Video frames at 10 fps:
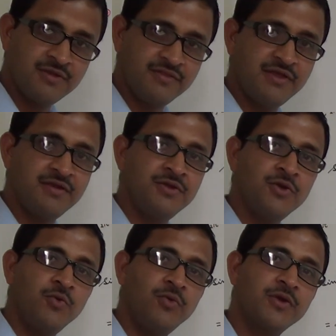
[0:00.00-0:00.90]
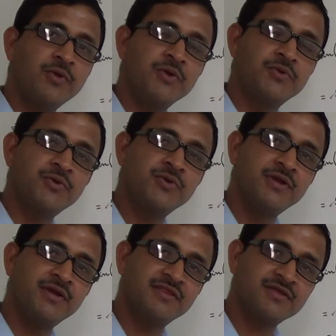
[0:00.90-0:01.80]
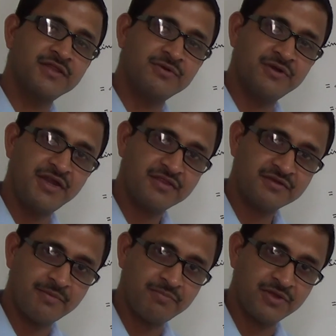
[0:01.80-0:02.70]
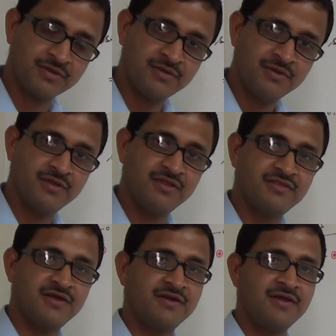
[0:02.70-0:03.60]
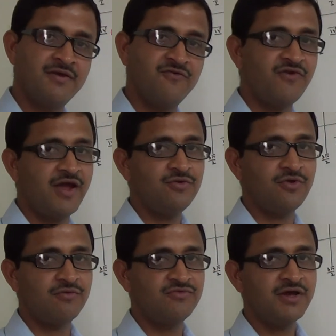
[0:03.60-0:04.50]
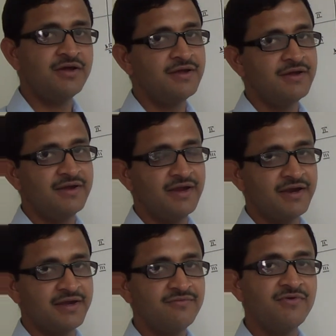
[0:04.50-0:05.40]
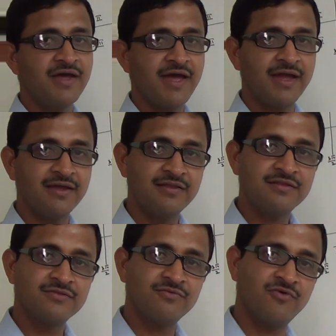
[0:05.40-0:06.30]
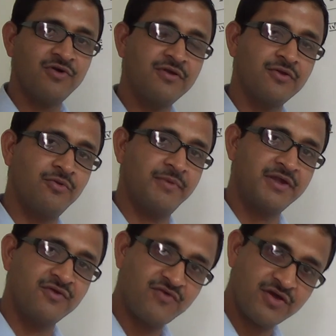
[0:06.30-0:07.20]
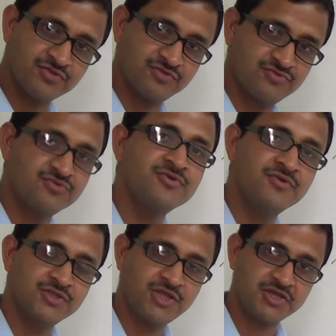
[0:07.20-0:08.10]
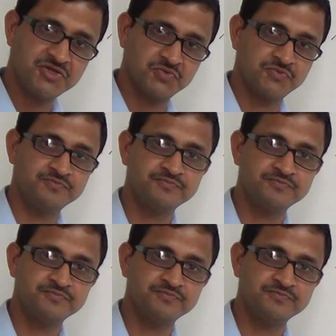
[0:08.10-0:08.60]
Then we are going to discuss our next topic, is that value of the negative angles for trigonometric functions. Thank you.